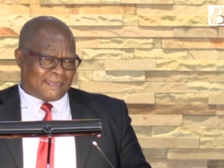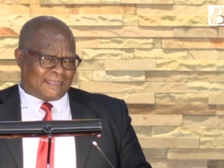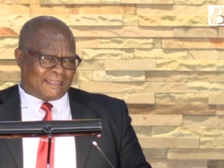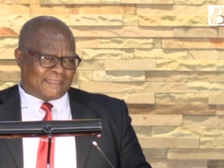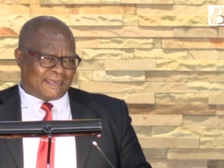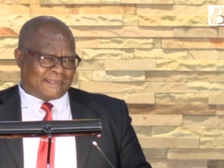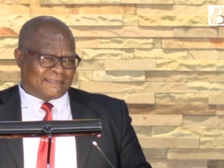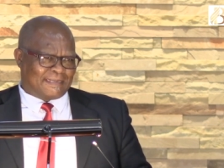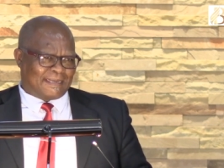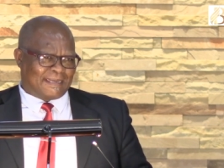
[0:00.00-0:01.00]
that
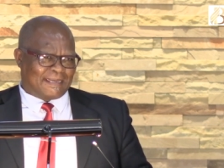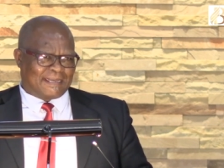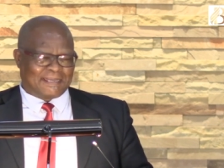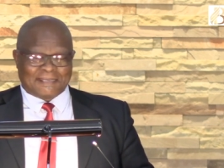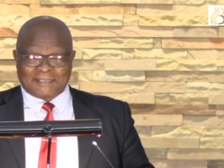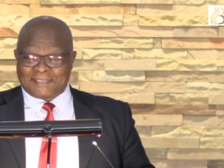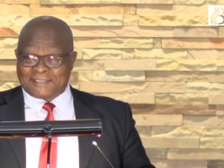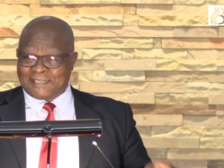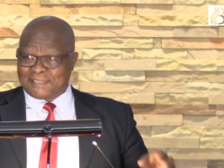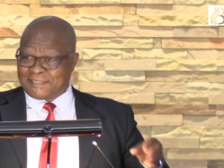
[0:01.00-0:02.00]
uh, uh, it is
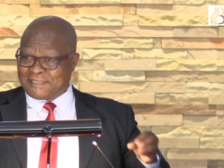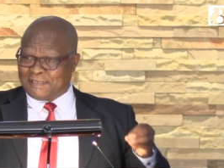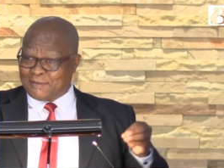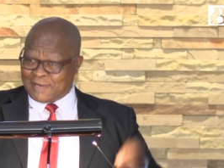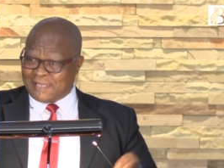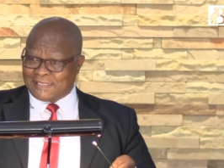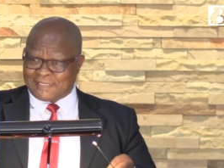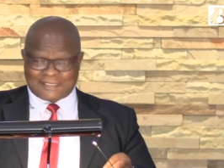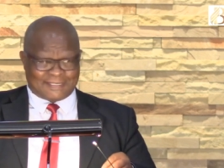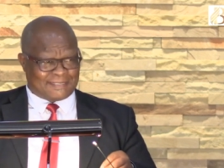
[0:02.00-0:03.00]
this
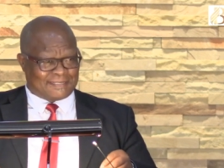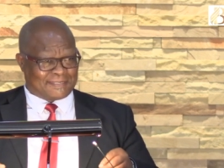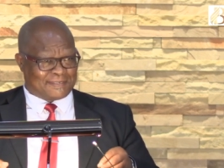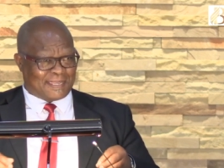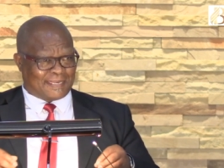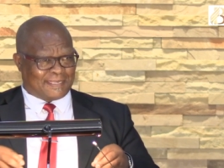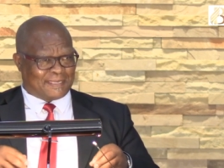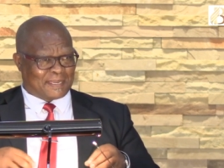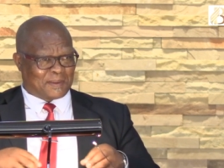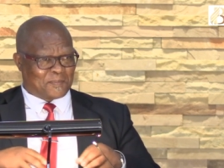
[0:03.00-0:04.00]
grace that
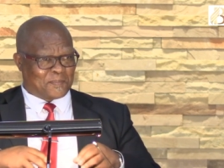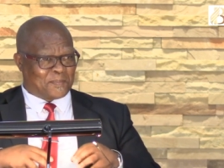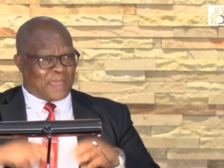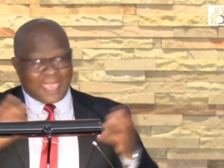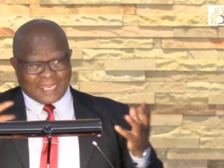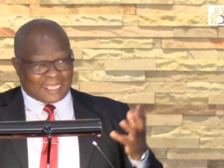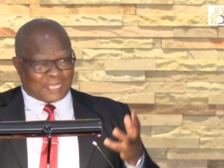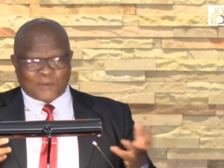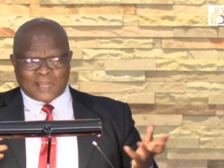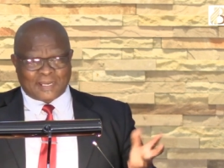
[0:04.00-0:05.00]
uh, man
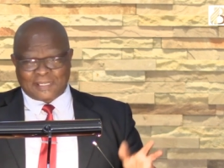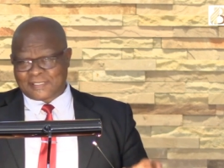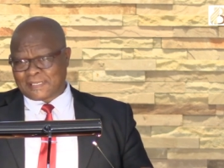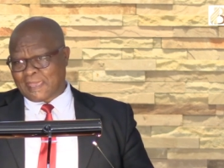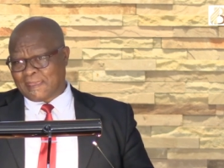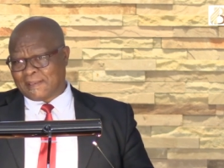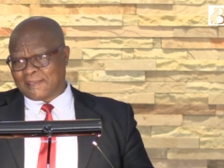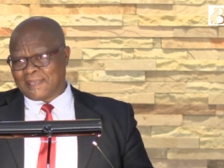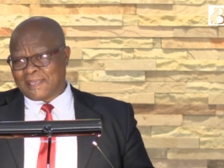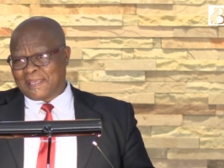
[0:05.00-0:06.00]
cannot understand
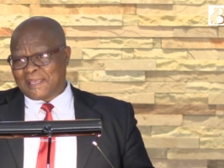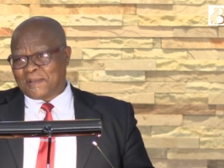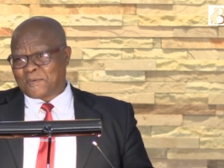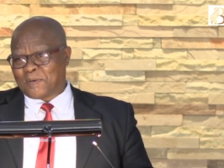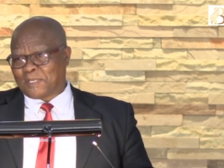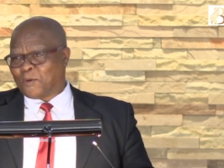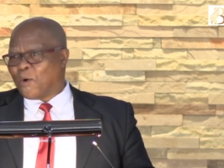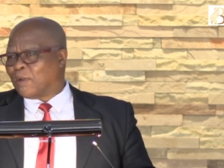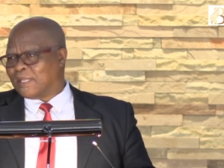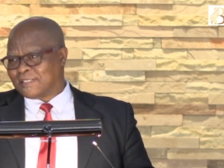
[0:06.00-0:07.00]
what
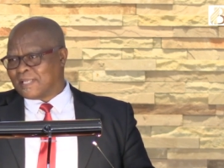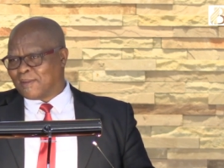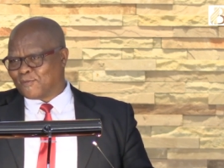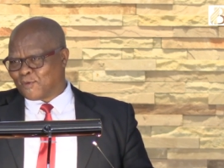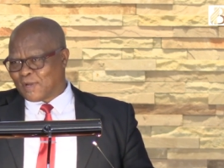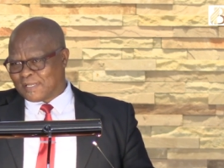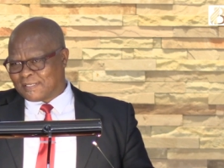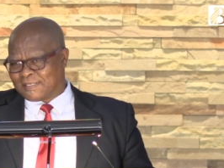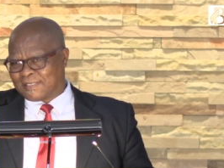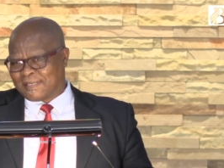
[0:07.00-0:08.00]
God has done for
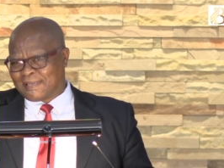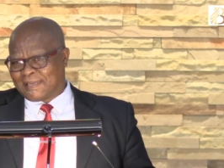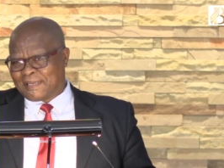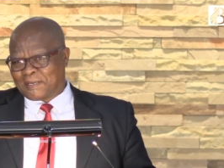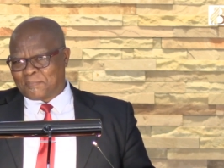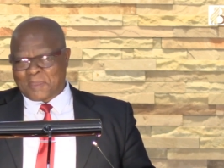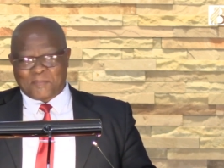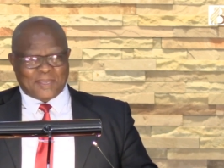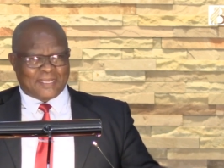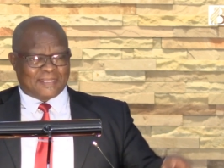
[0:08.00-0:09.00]
us.
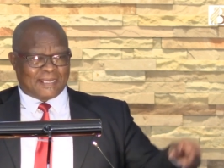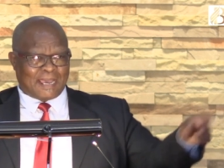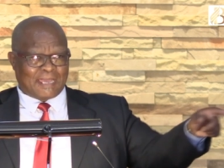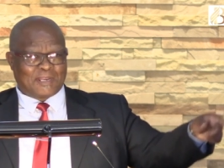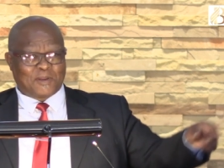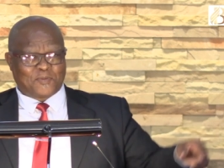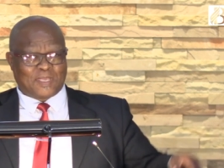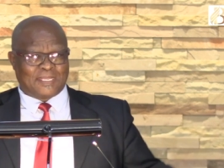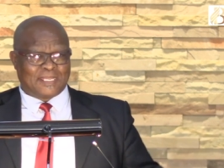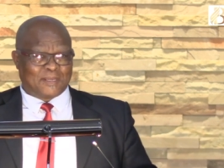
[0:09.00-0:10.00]
Remember in the Garden of
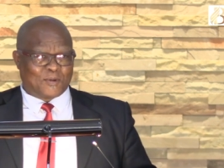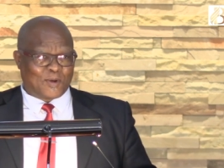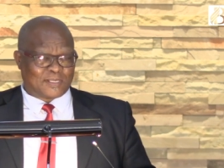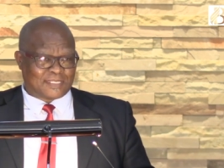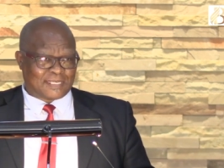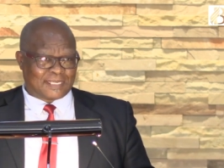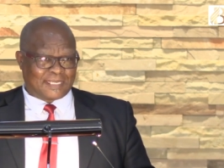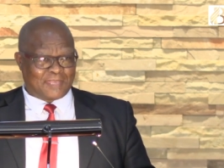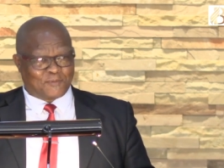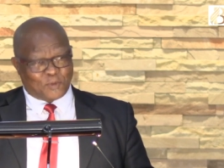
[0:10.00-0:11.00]
Eden, God said that
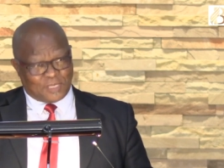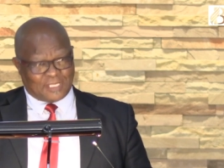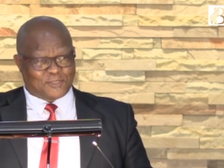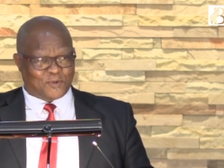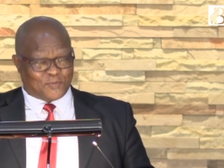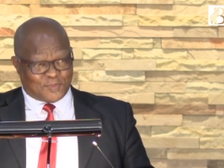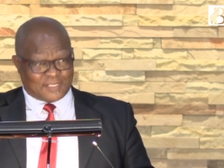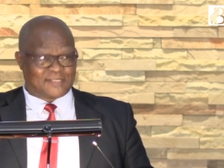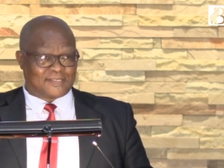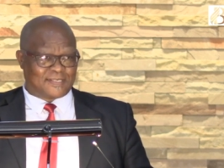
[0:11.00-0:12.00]
if you eat of
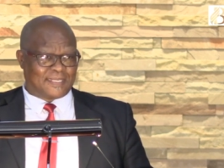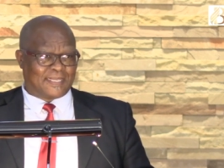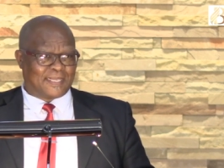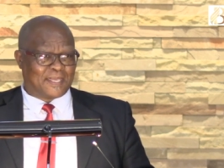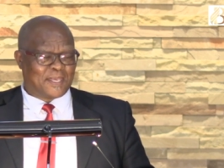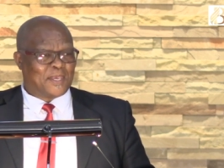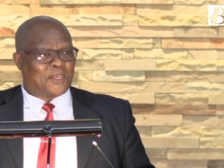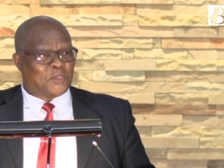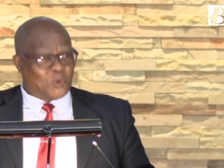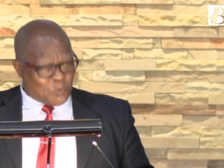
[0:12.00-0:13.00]
this tree,
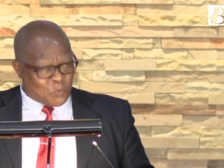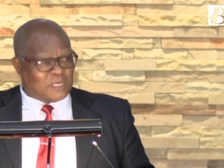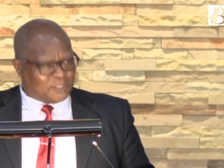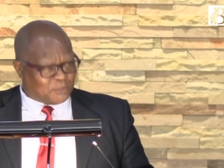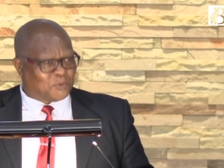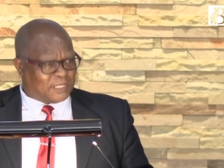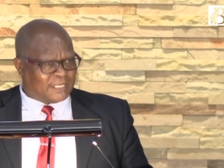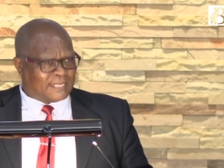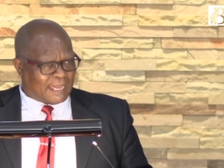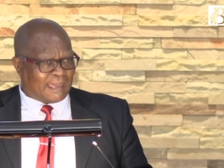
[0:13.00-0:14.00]
you will surely
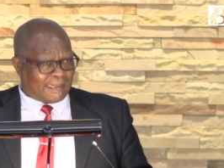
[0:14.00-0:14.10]
die.